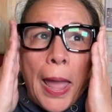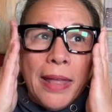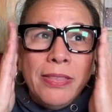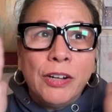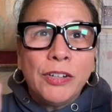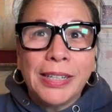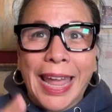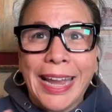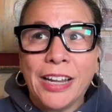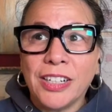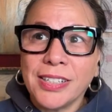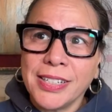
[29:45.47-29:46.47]
And there's
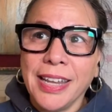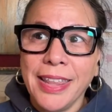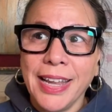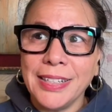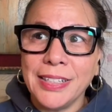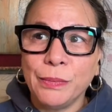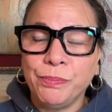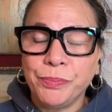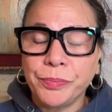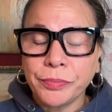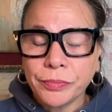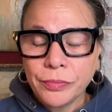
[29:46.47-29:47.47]
layers to this.
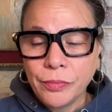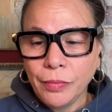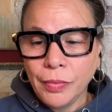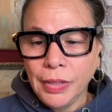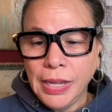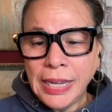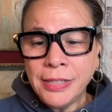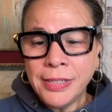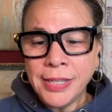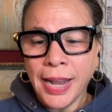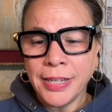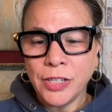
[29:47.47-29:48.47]
In
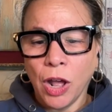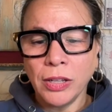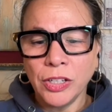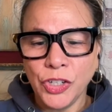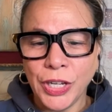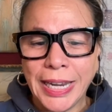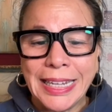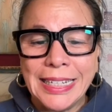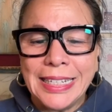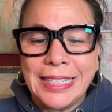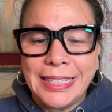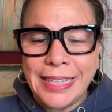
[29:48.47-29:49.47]
Scientology
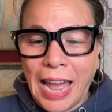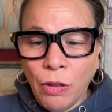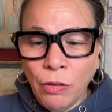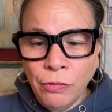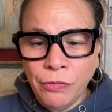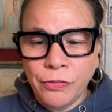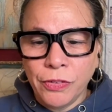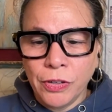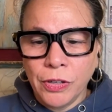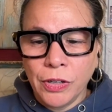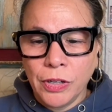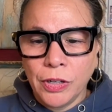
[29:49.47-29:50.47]
itself,
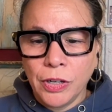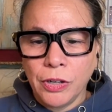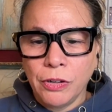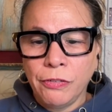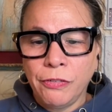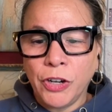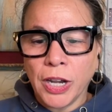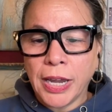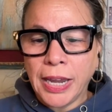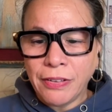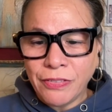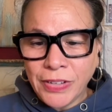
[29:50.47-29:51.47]

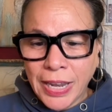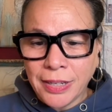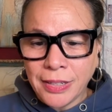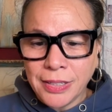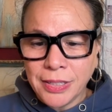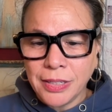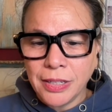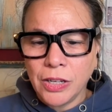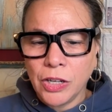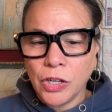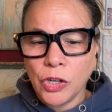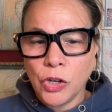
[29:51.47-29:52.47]
forgiveness,
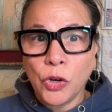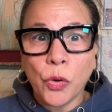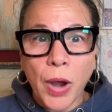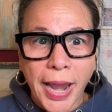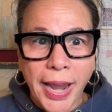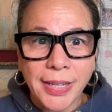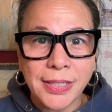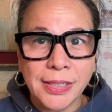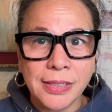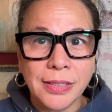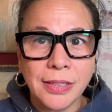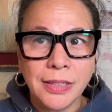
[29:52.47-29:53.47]

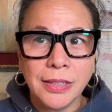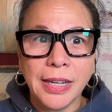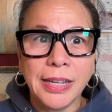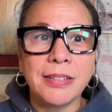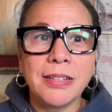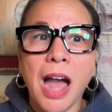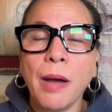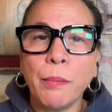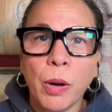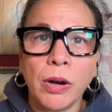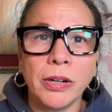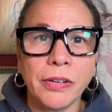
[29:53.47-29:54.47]
grace is
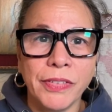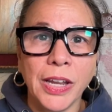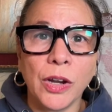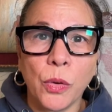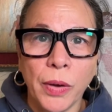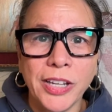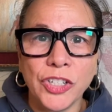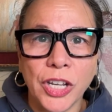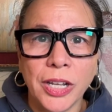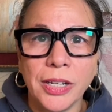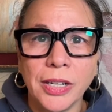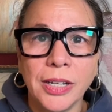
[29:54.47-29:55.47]
not part of the
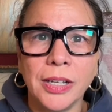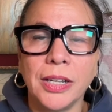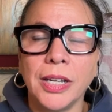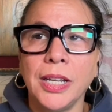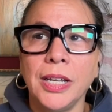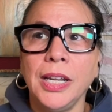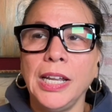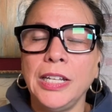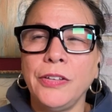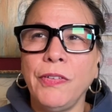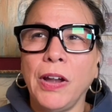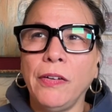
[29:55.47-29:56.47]
equation.
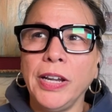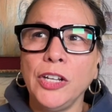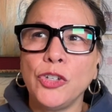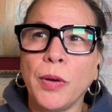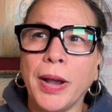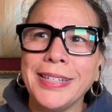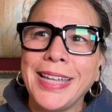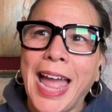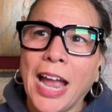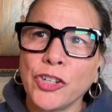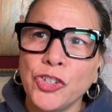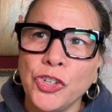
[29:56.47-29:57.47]
It's very
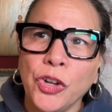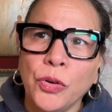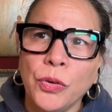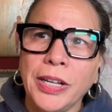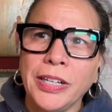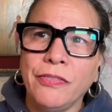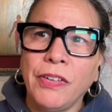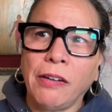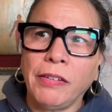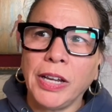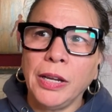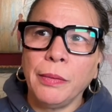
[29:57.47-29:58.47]
transactional. It's
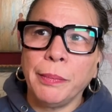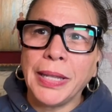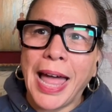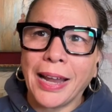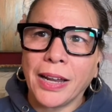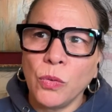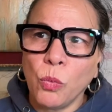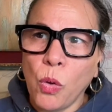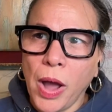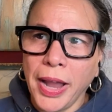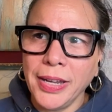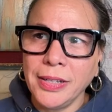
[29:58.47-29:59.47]
very black and
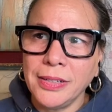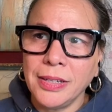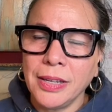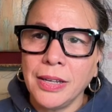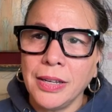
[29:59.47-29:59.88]
white.